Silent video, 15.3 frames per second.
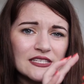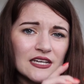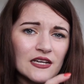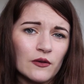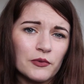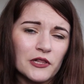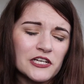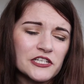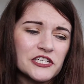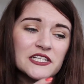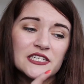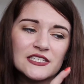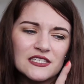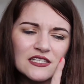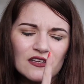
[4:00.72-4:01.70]
single
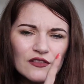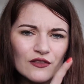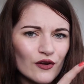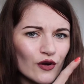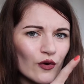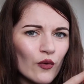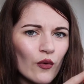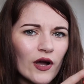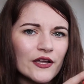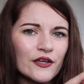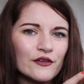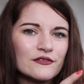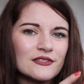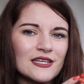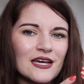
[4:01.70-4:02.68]
blushes. They're quite a
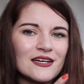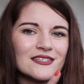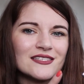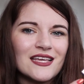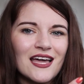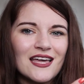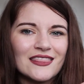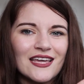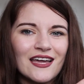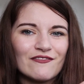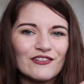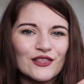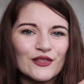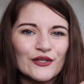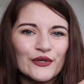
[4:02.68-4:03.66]
good size and they
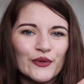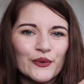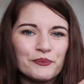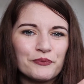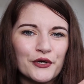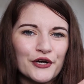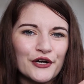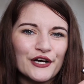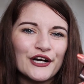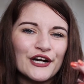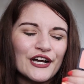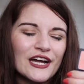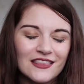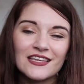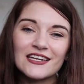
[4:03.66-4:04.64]
have a little mirror.
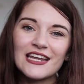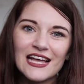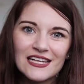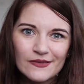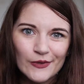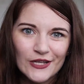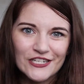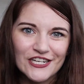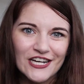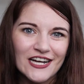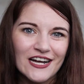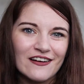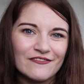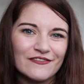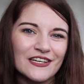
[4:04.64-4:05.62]
The next blush I
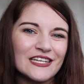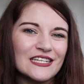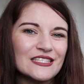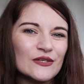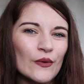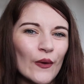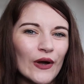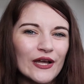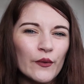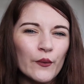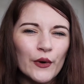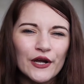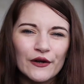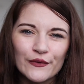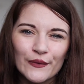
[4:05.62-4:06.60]
have is quite a
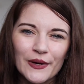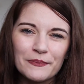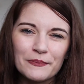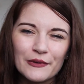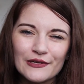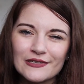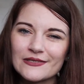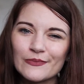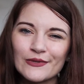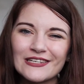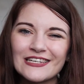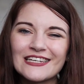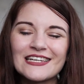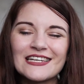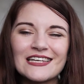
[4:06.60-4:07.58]
weird one
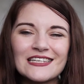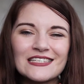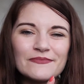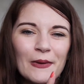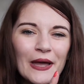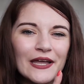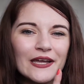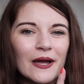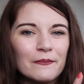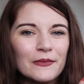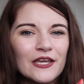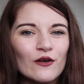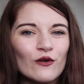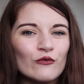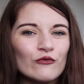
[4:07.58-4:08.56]
possibly. It's by a
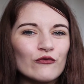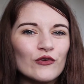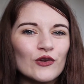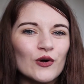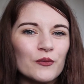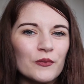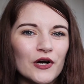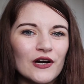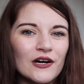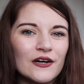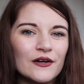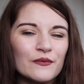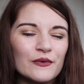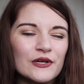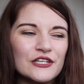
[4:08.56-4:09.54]
company called
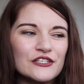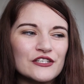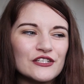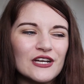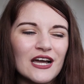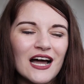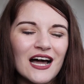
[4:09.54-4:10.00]
Flormar which